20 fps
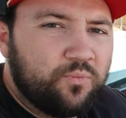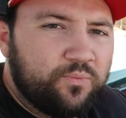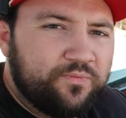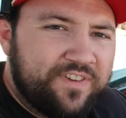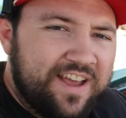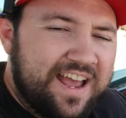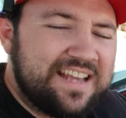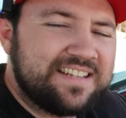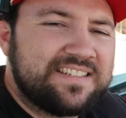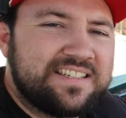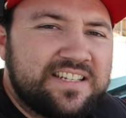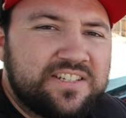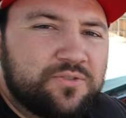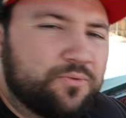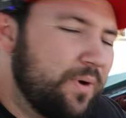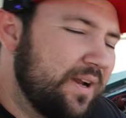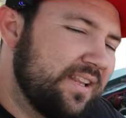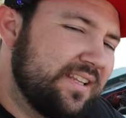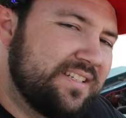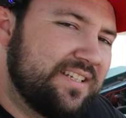fast is
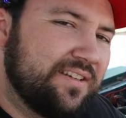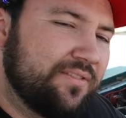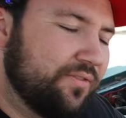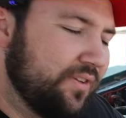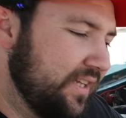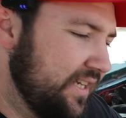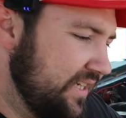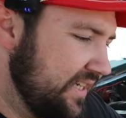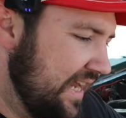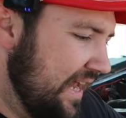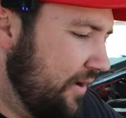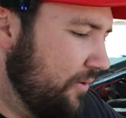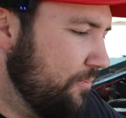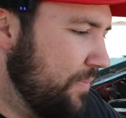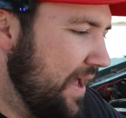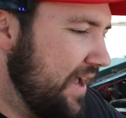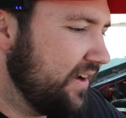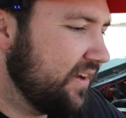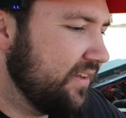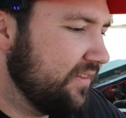relatively. Now,
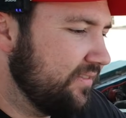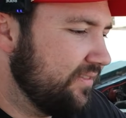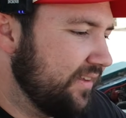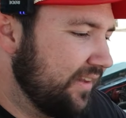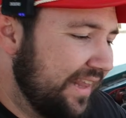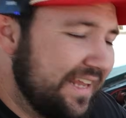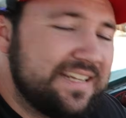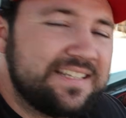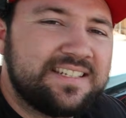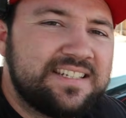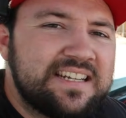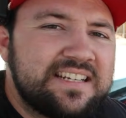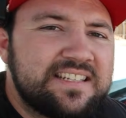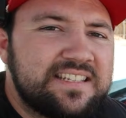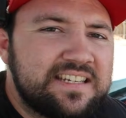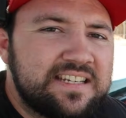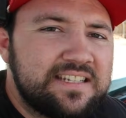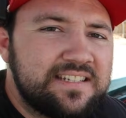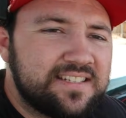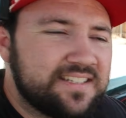back in the late
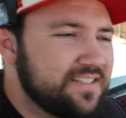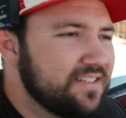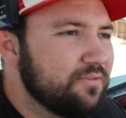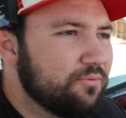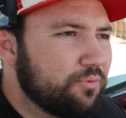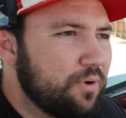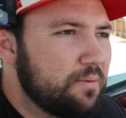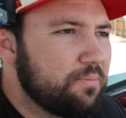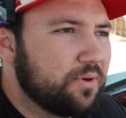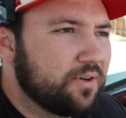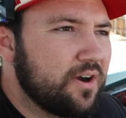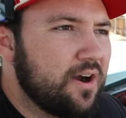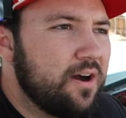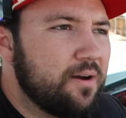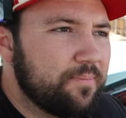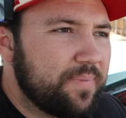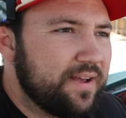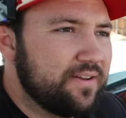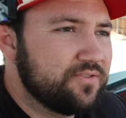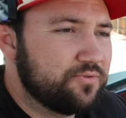60s, rubber
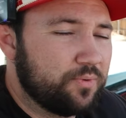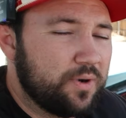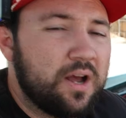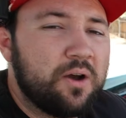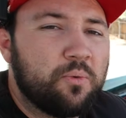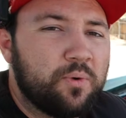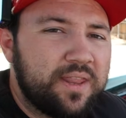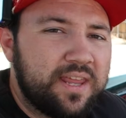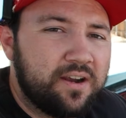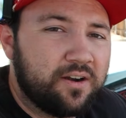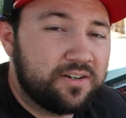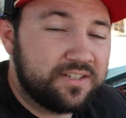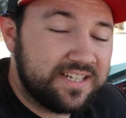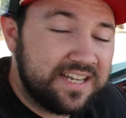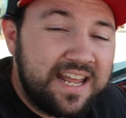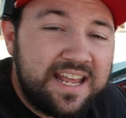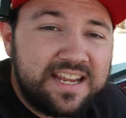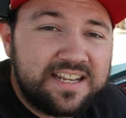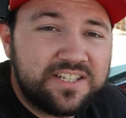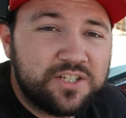compounds were not where they are
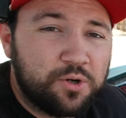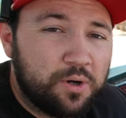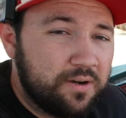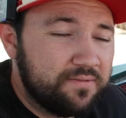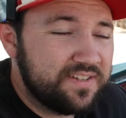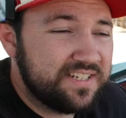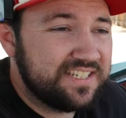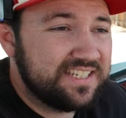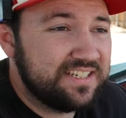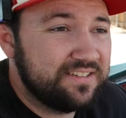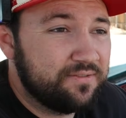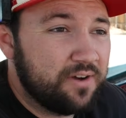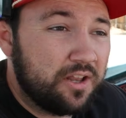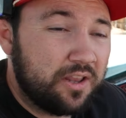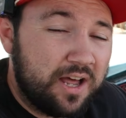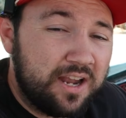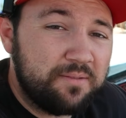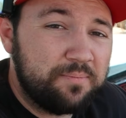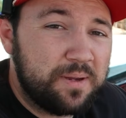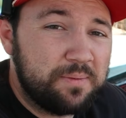today, so obviously a
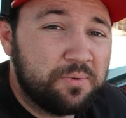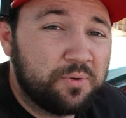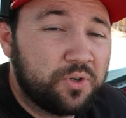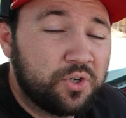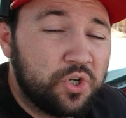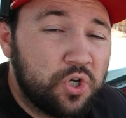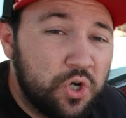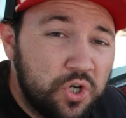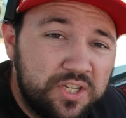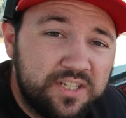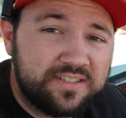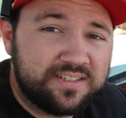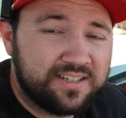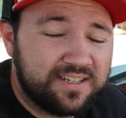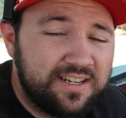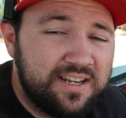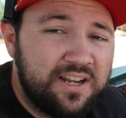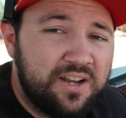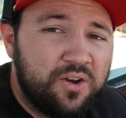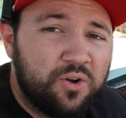lot of people couldn't
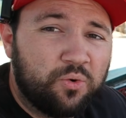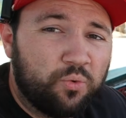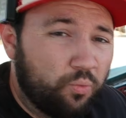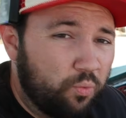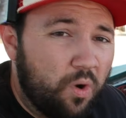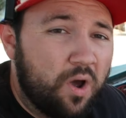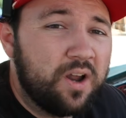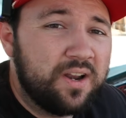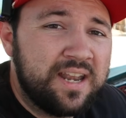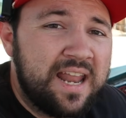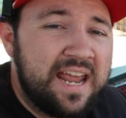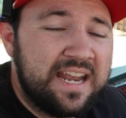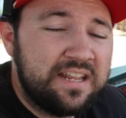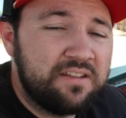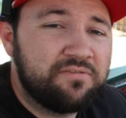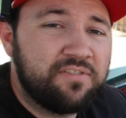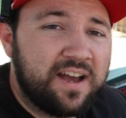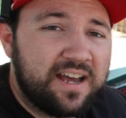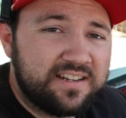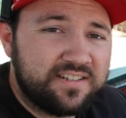run
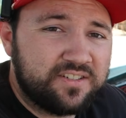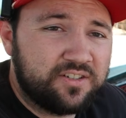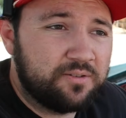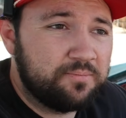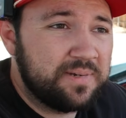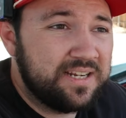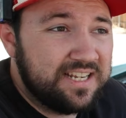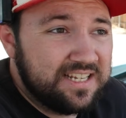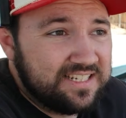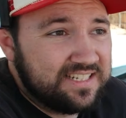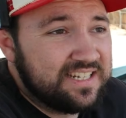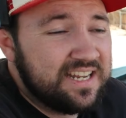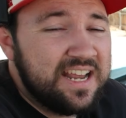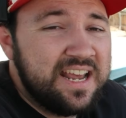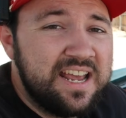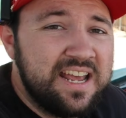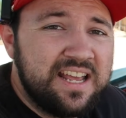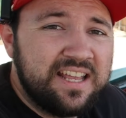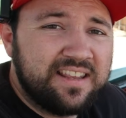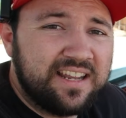any faster because
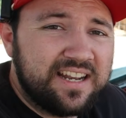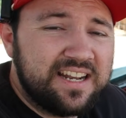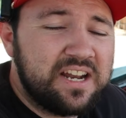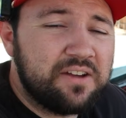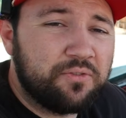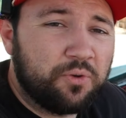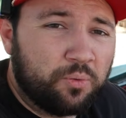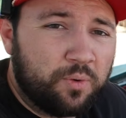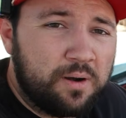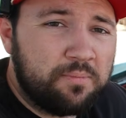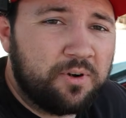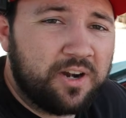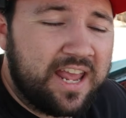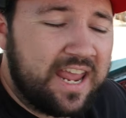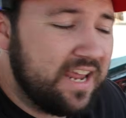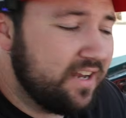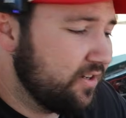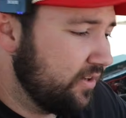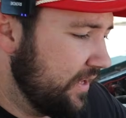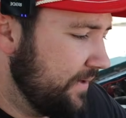they didn't have the rubber to
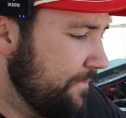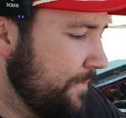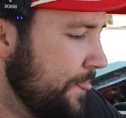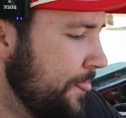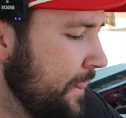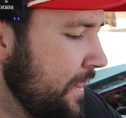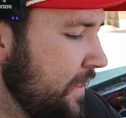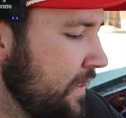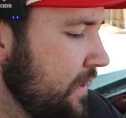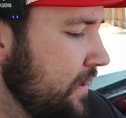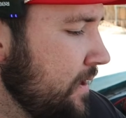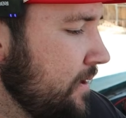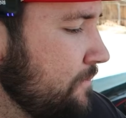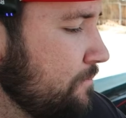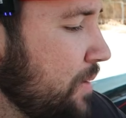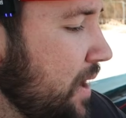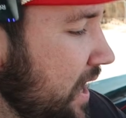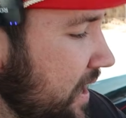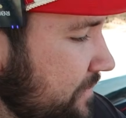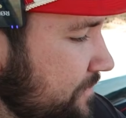handle it.
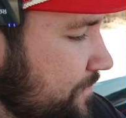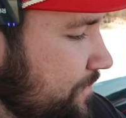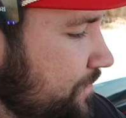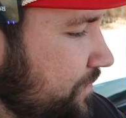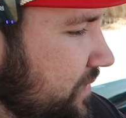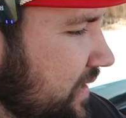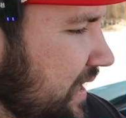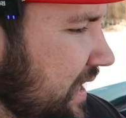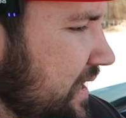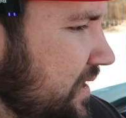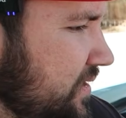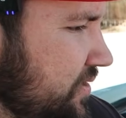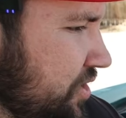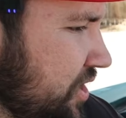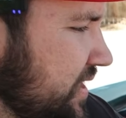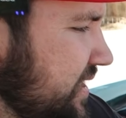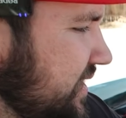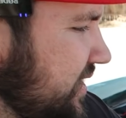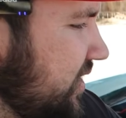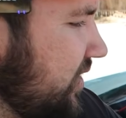But
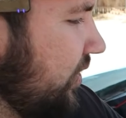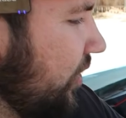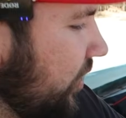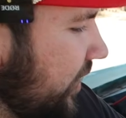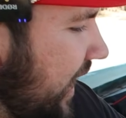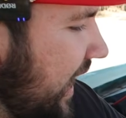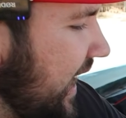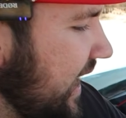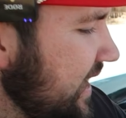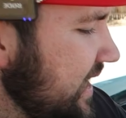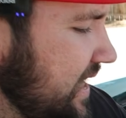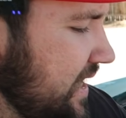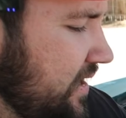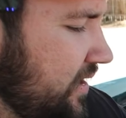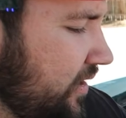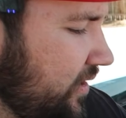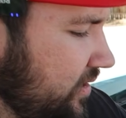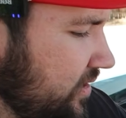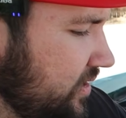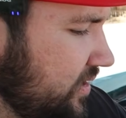just looking in
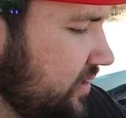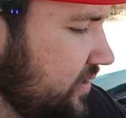here,